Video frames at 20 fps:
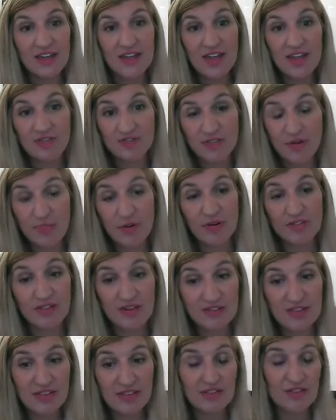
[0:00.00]
if the
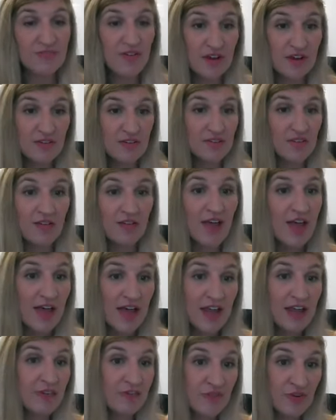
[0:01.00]
person is at the front of the
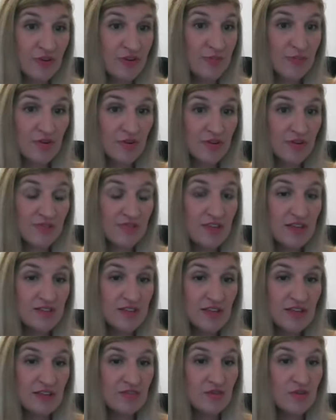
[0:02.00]
line for an immigrant
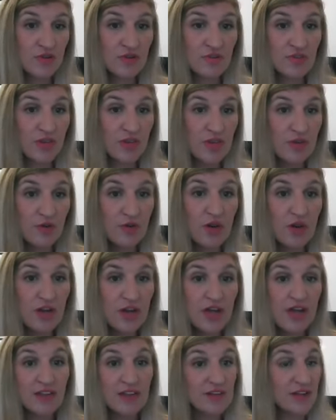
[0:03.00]
visa interview
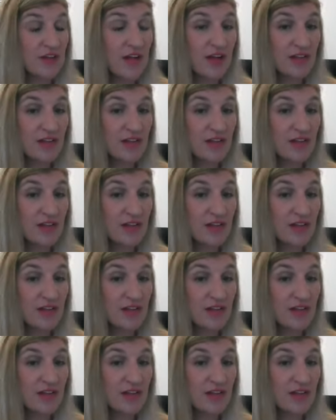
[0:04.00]
and the